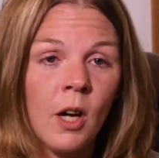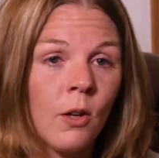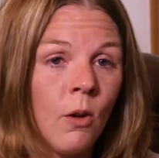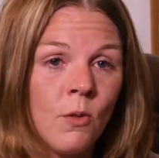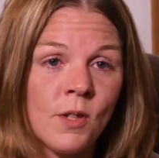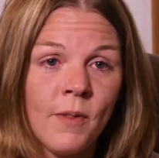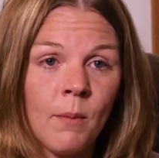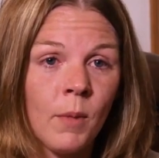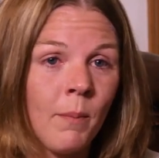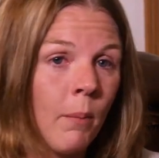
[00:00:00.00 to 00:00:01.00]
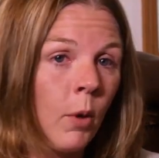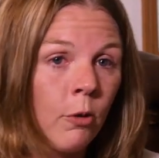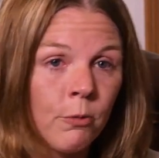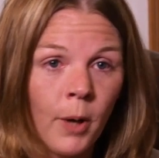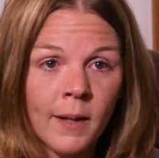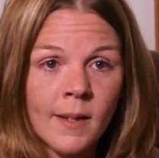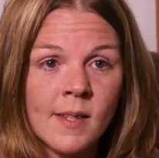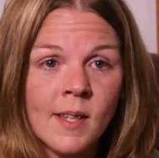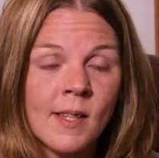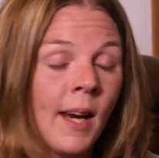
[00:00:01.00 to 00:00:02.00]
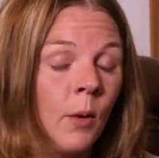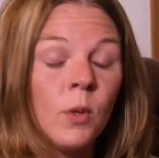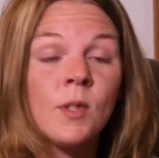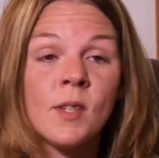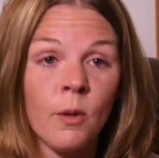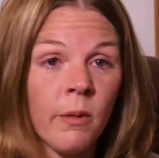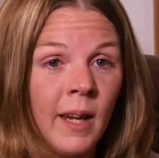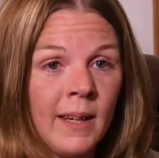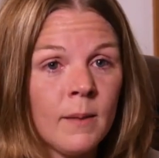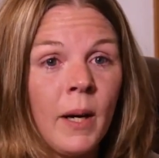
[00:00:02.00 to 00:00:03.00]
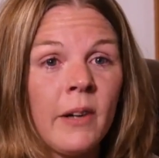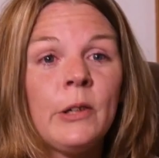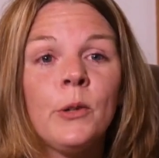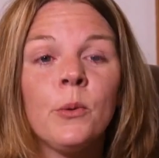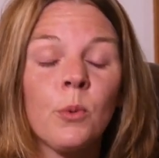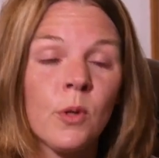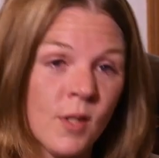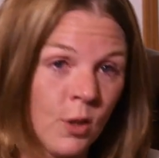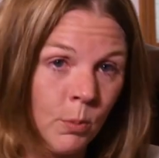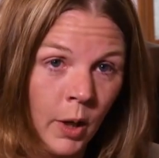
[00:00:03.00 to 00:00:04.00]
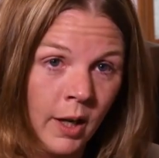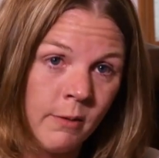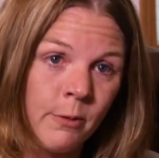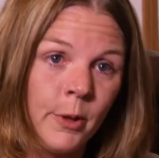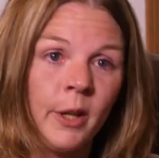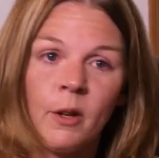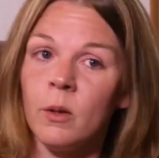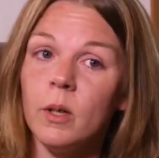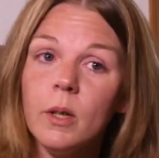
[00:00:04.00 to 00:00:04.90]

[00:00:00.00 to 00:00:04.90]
a close family member or friend that says, hey, we're still thinking about you. We're still praying for you.